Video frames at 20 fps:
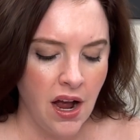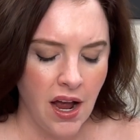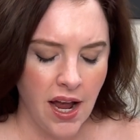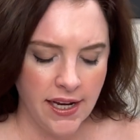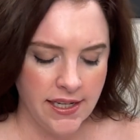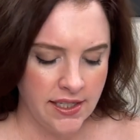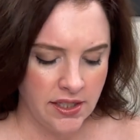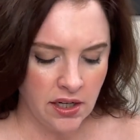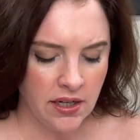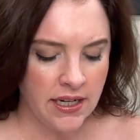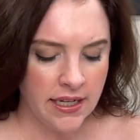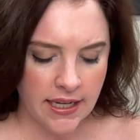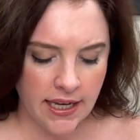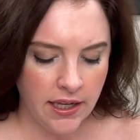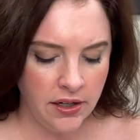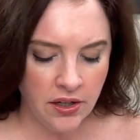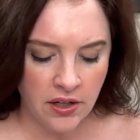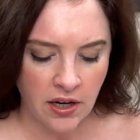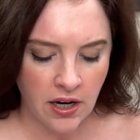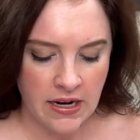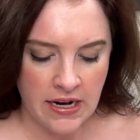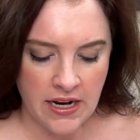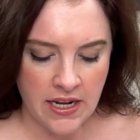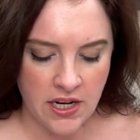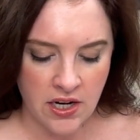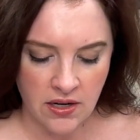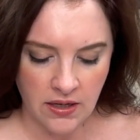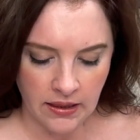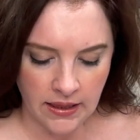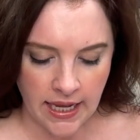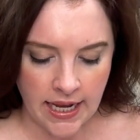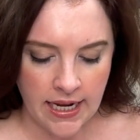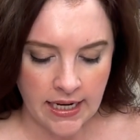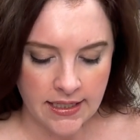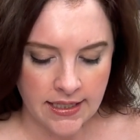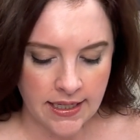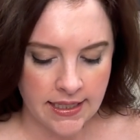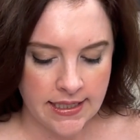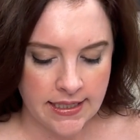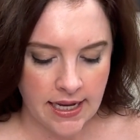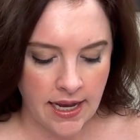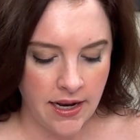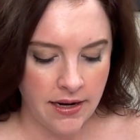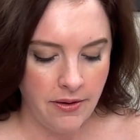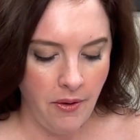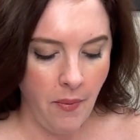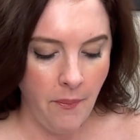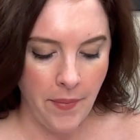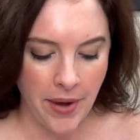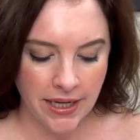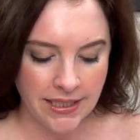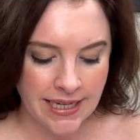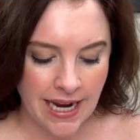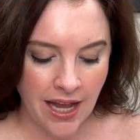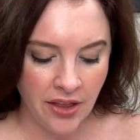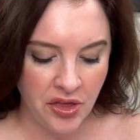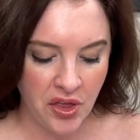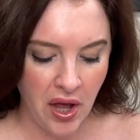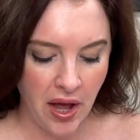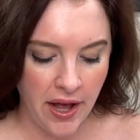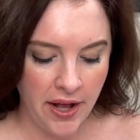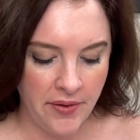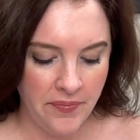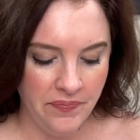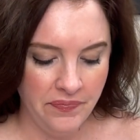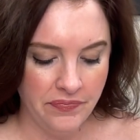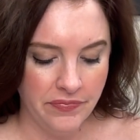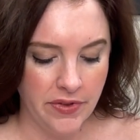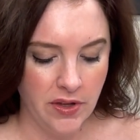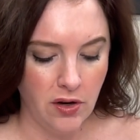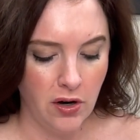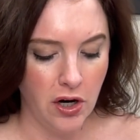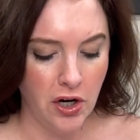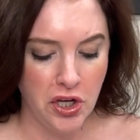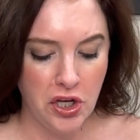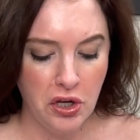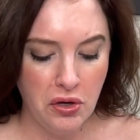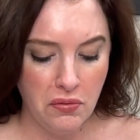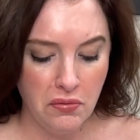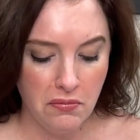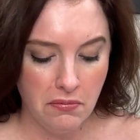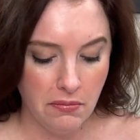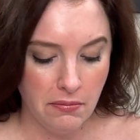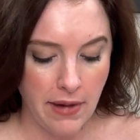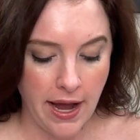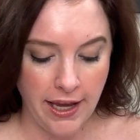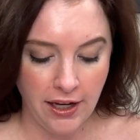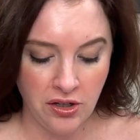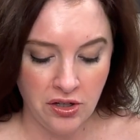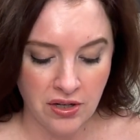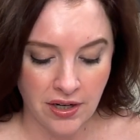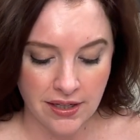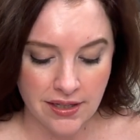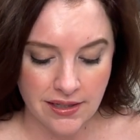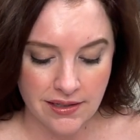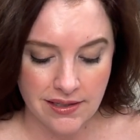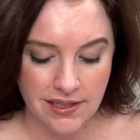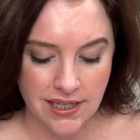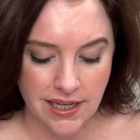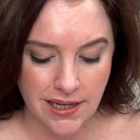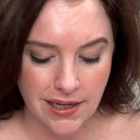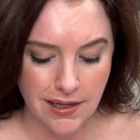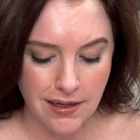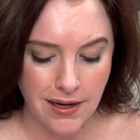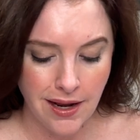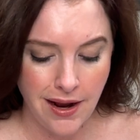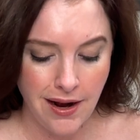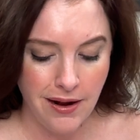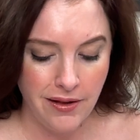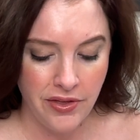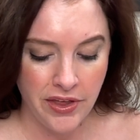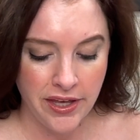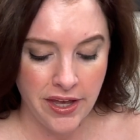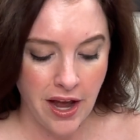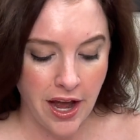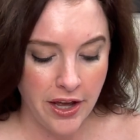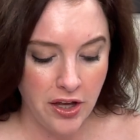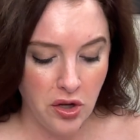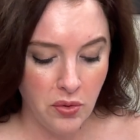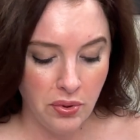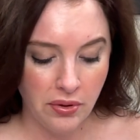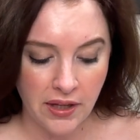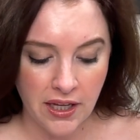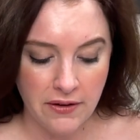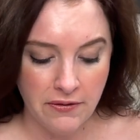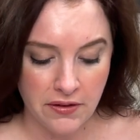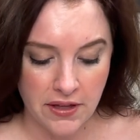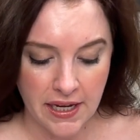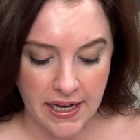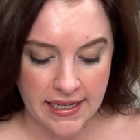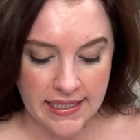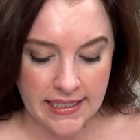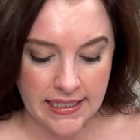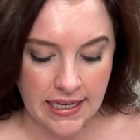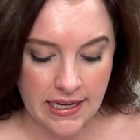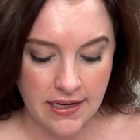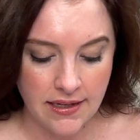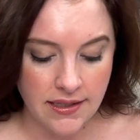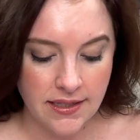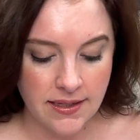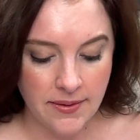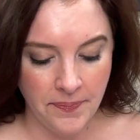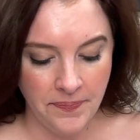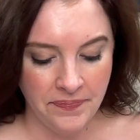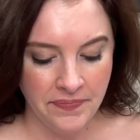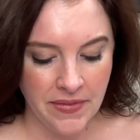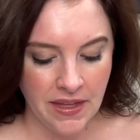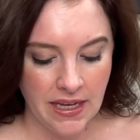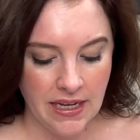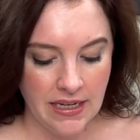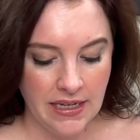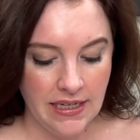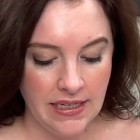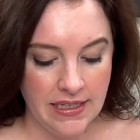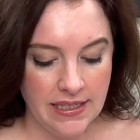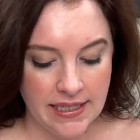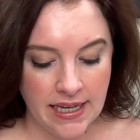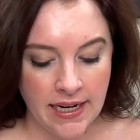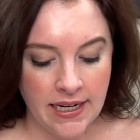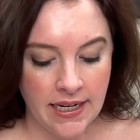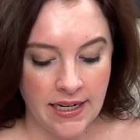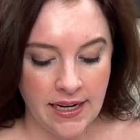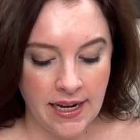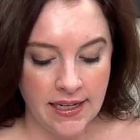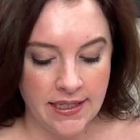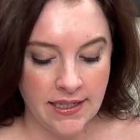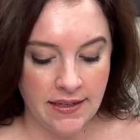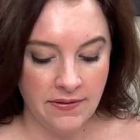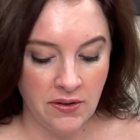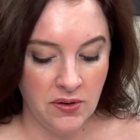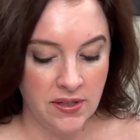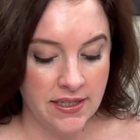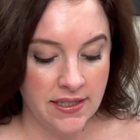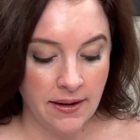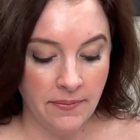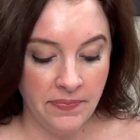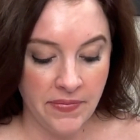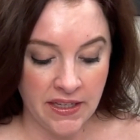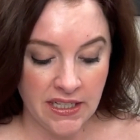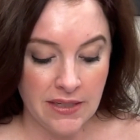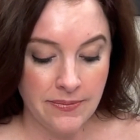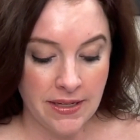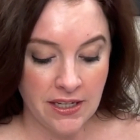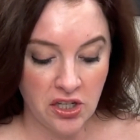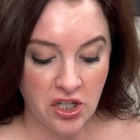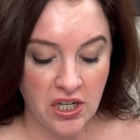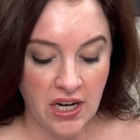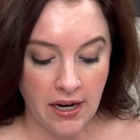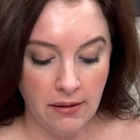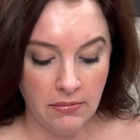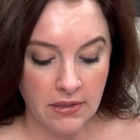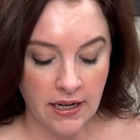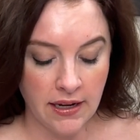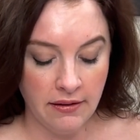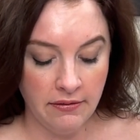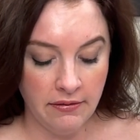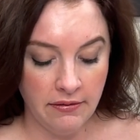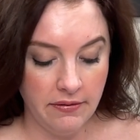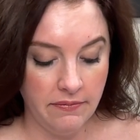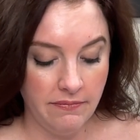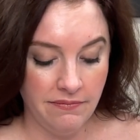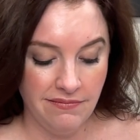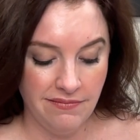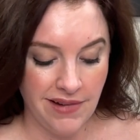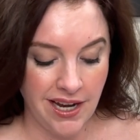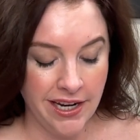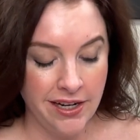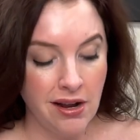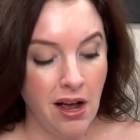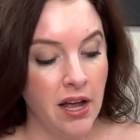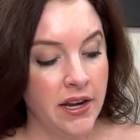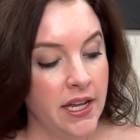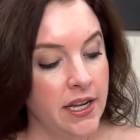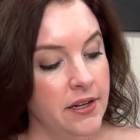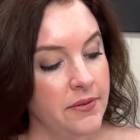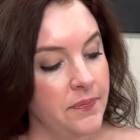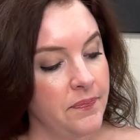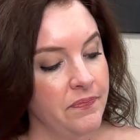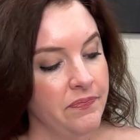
I started kindergarten a year late, I said. My dad thought, Are you Mike Johnson's kid, the guy who played for the Huskies? He said it as if it was something to be ashamed of. I nodded.